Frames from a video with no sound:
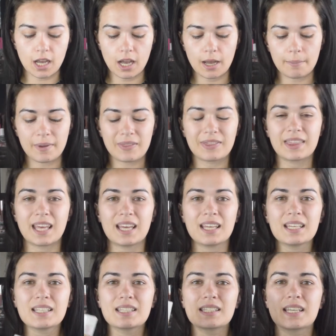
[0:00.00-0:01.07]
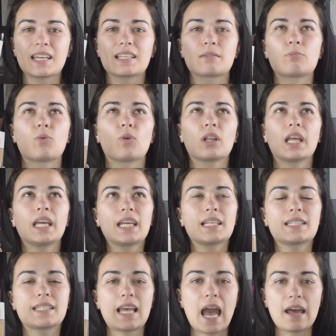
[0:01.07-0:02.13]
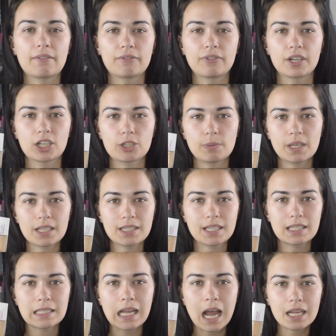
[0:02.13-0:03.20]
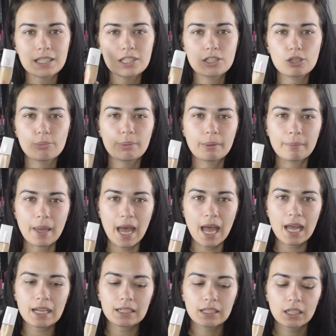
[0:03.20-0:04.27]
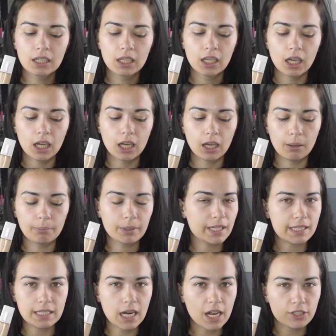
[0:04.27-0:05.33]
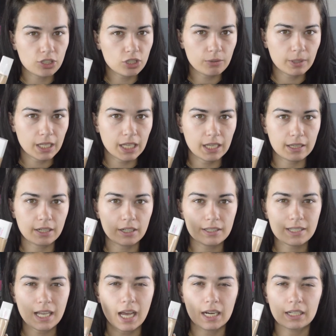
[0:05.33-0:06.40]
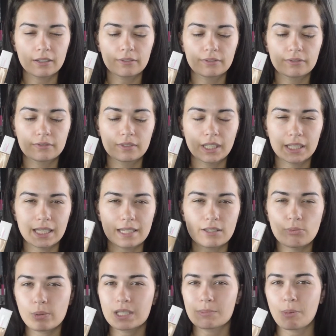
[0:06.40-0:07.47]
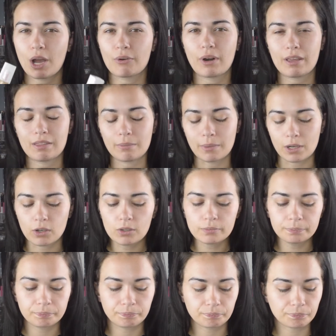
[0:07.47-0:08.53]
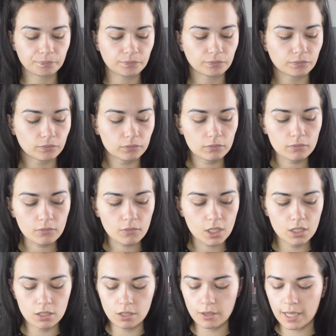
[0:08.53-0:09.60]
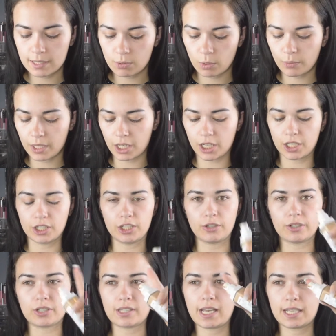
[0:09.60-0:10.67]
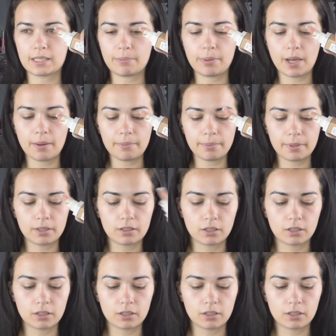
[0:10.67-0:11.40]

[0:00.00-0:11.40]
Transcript: But this is more like a satin finish because it's not super matte, but it's not dewy either. It's kind of like that sweet spot right in the middle. So that's what we are going to do. It just has a pump.